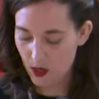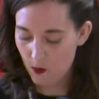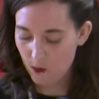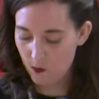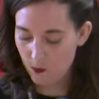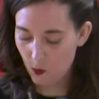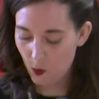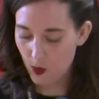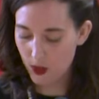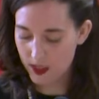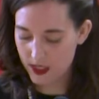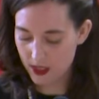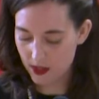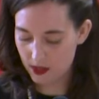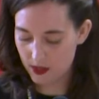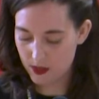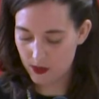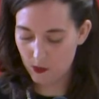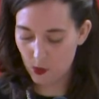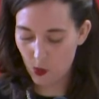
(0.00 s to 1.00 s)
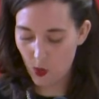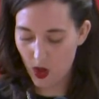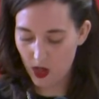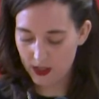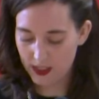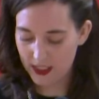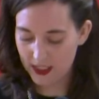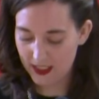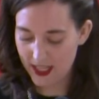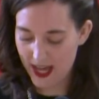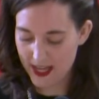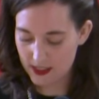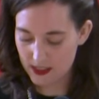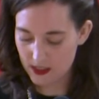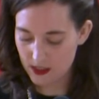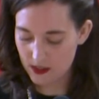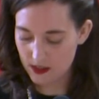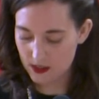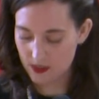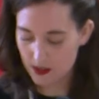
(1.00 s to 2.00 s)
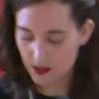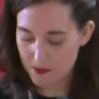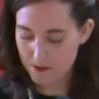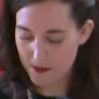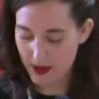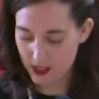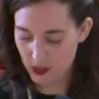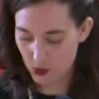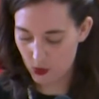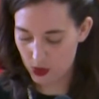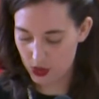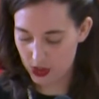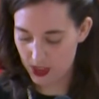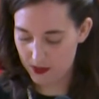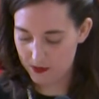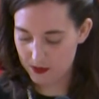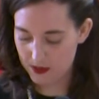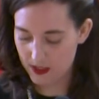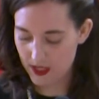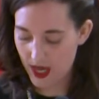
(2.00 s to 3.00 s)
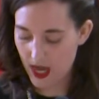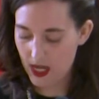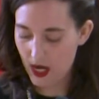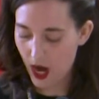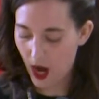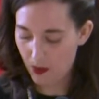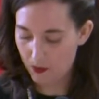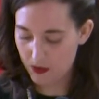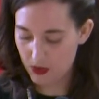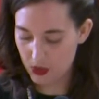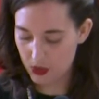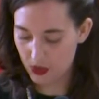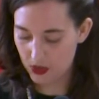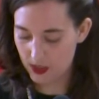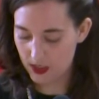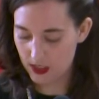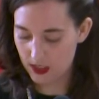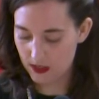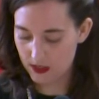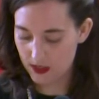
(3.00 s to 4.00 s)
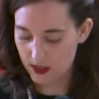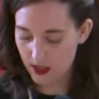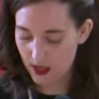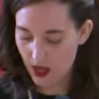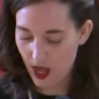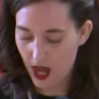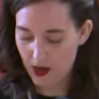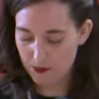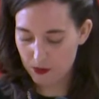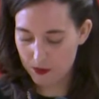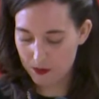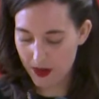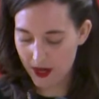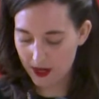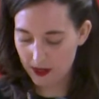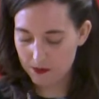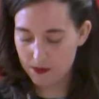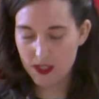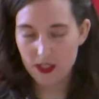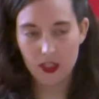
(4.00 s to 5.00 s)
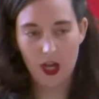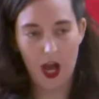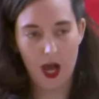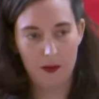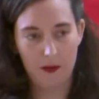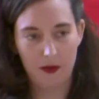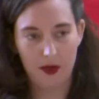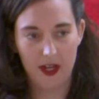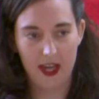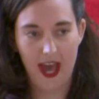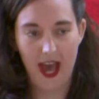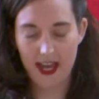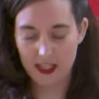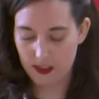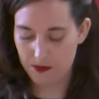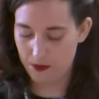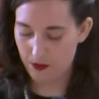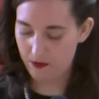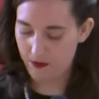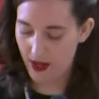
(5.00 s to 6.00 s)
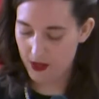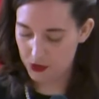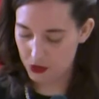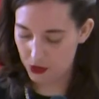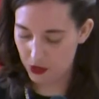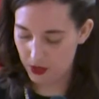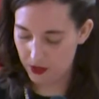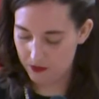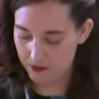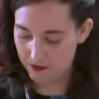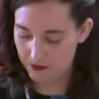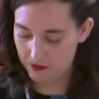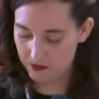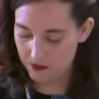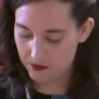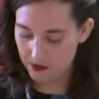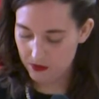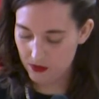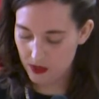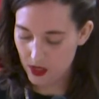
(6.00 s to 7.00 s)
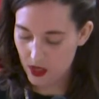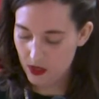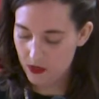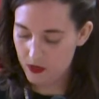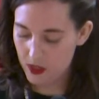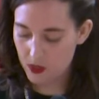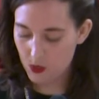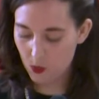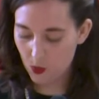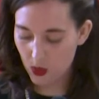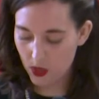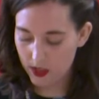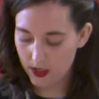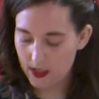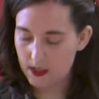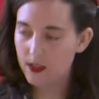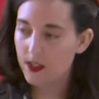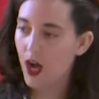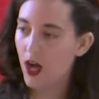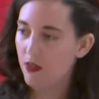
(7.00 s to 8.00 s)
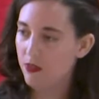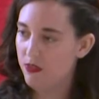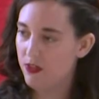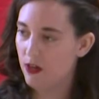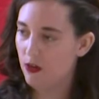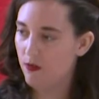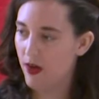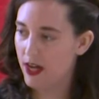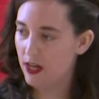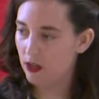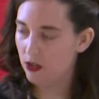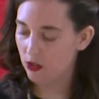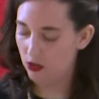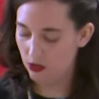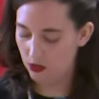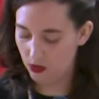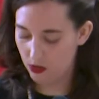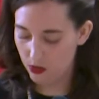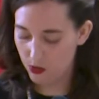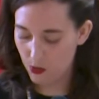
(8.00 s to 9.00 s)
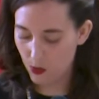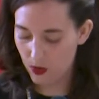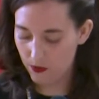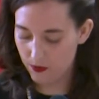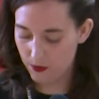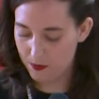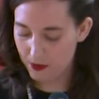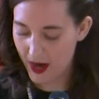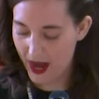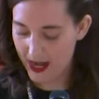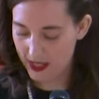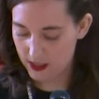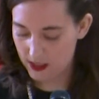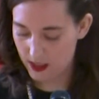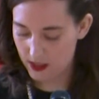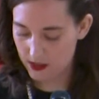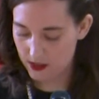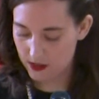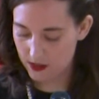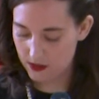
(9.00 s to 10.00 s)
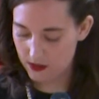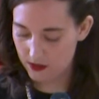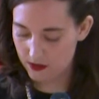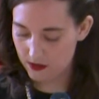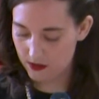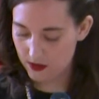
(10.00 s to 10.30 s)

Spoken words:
4 years of quality classes, mentorships, and opportunities have prepared me to operate as a professional. This work is not theoretical, nor for practice.